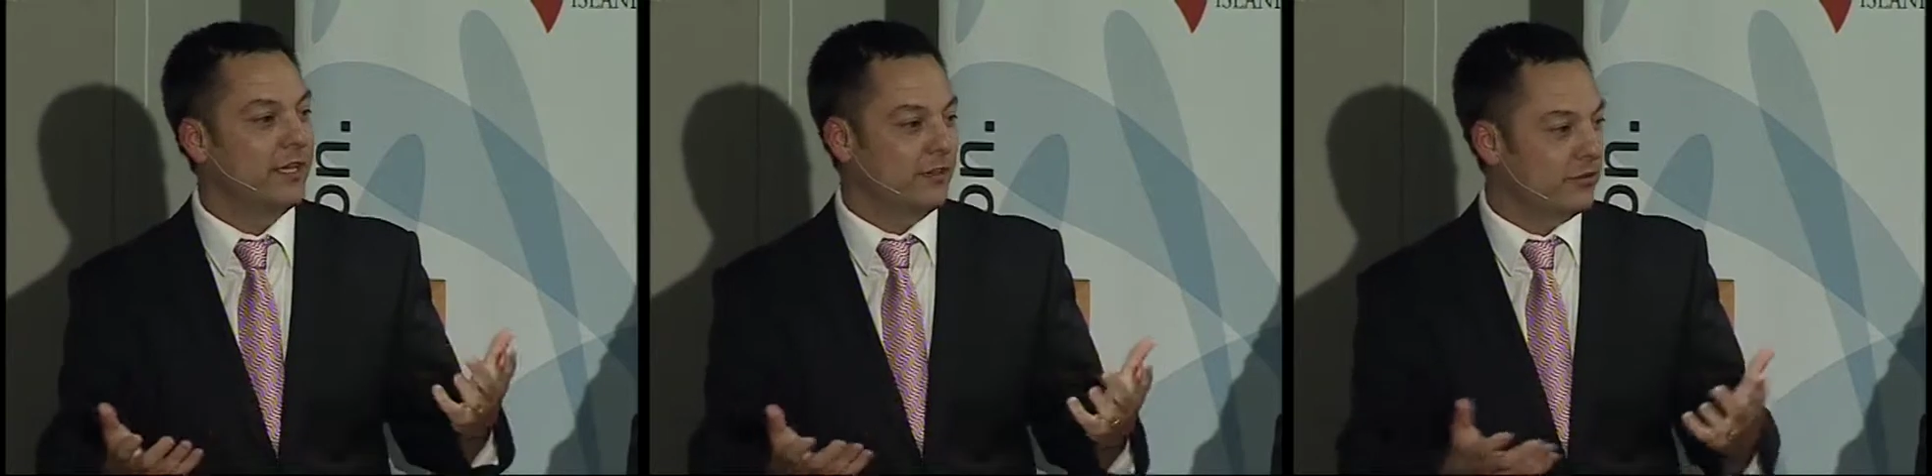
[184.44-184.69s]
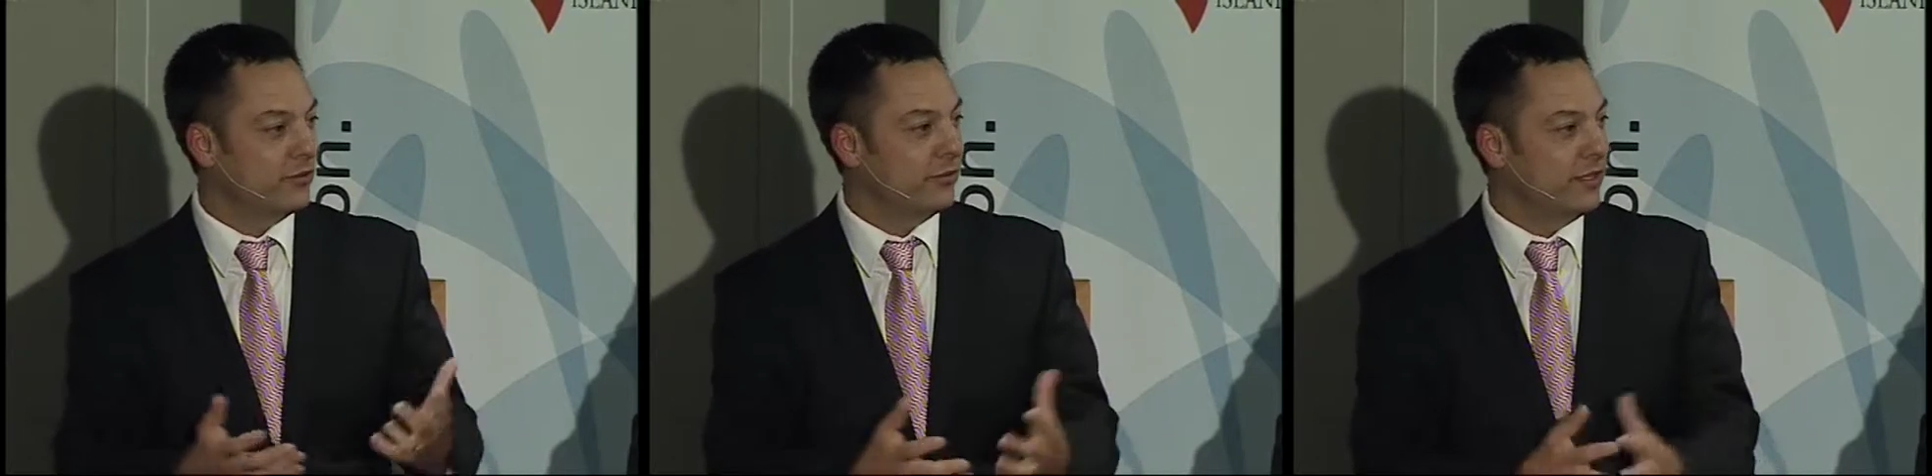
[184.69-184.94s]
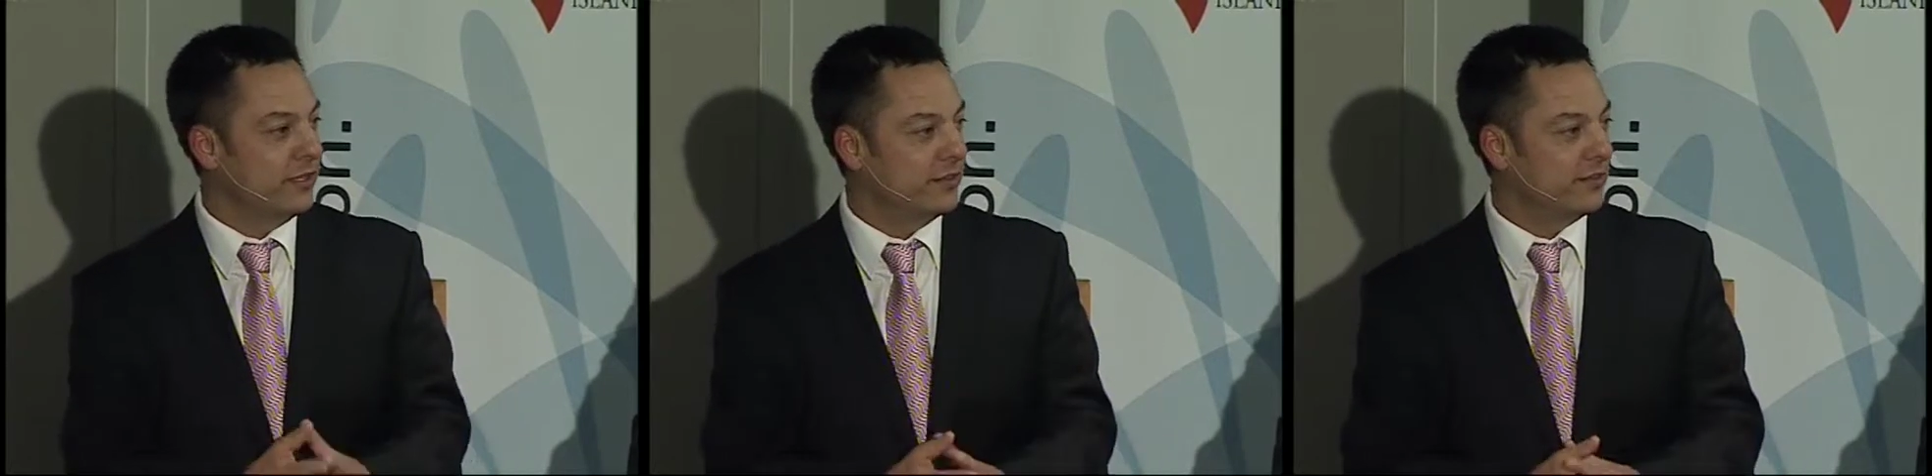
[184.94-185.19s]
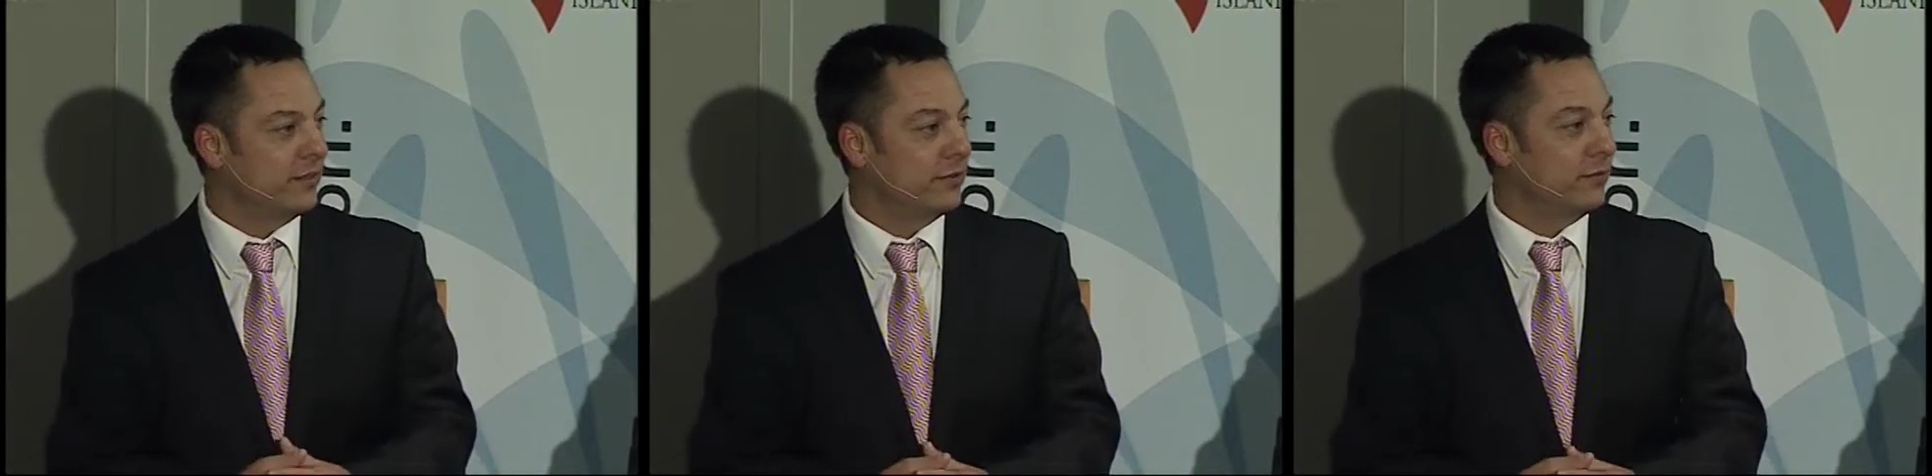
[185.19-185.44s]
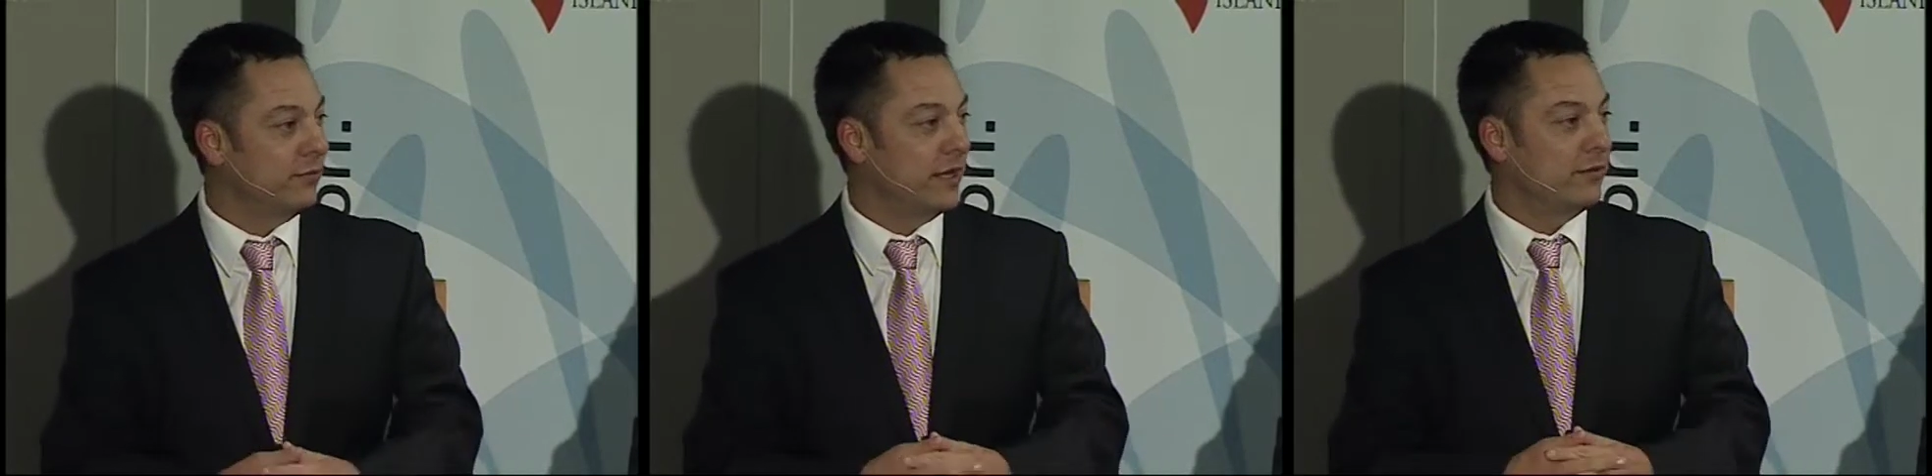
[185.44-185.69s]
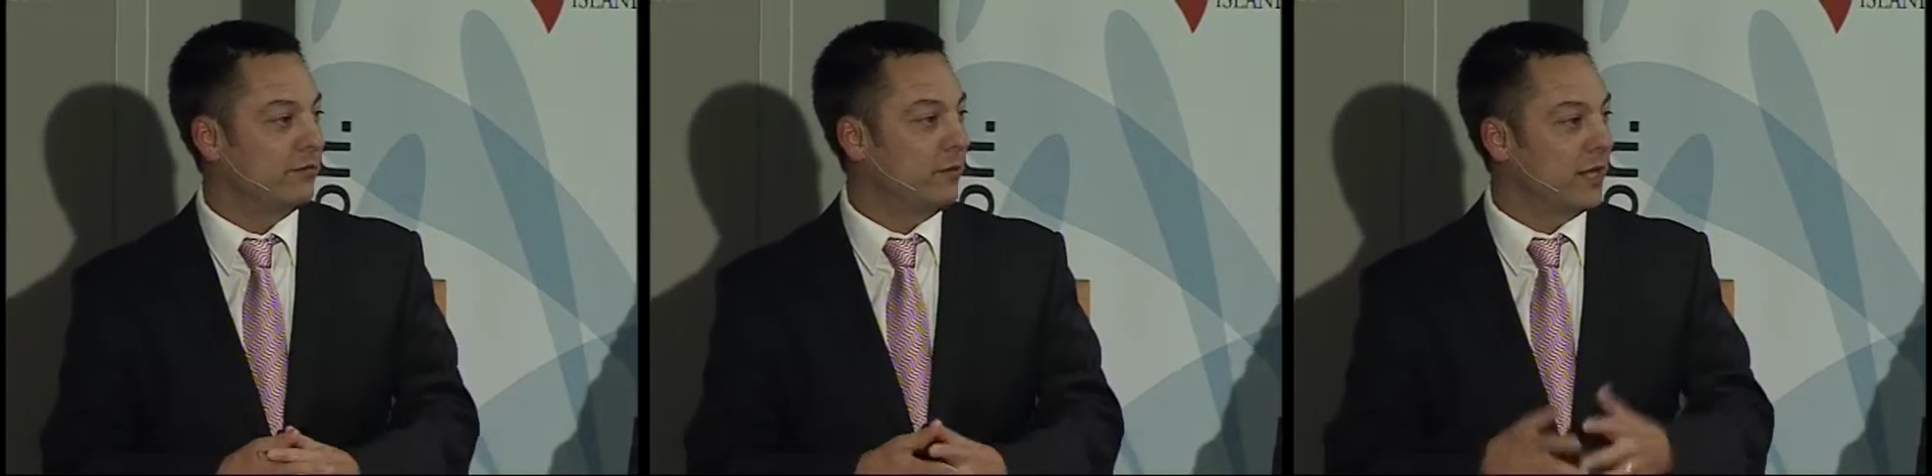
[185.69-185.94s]
industry. There's
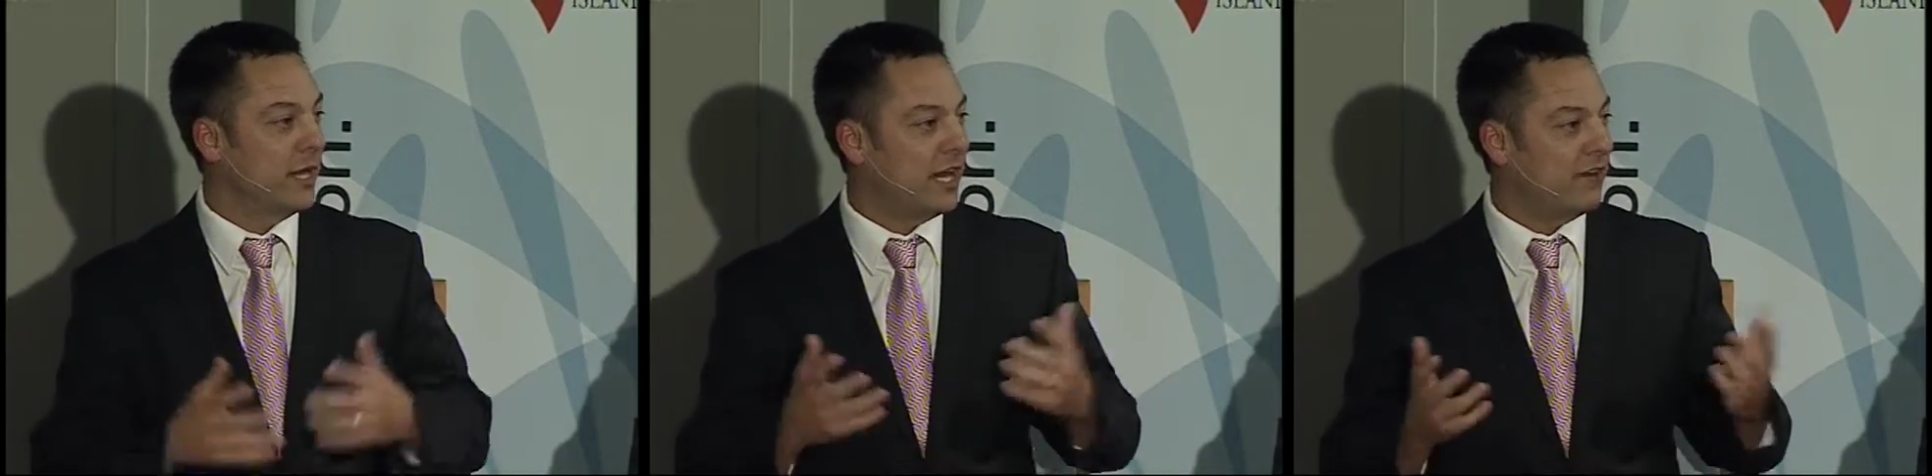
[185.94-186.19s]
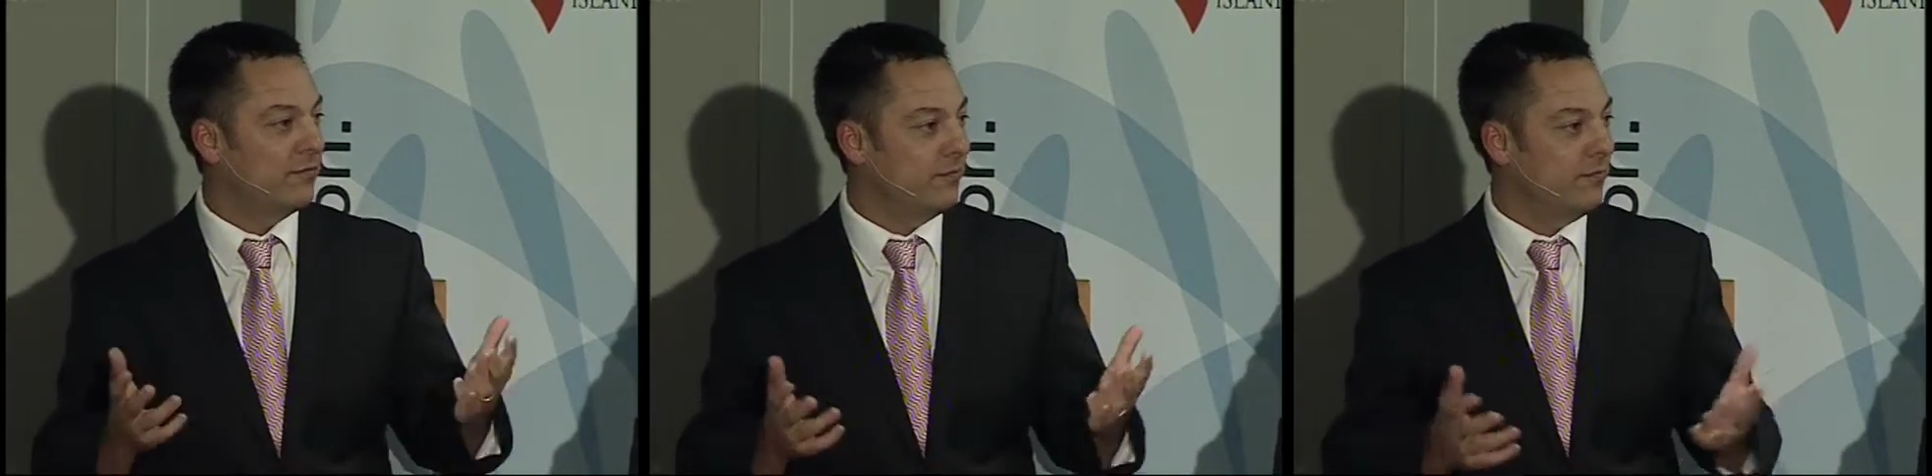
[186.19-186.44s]
about $1.5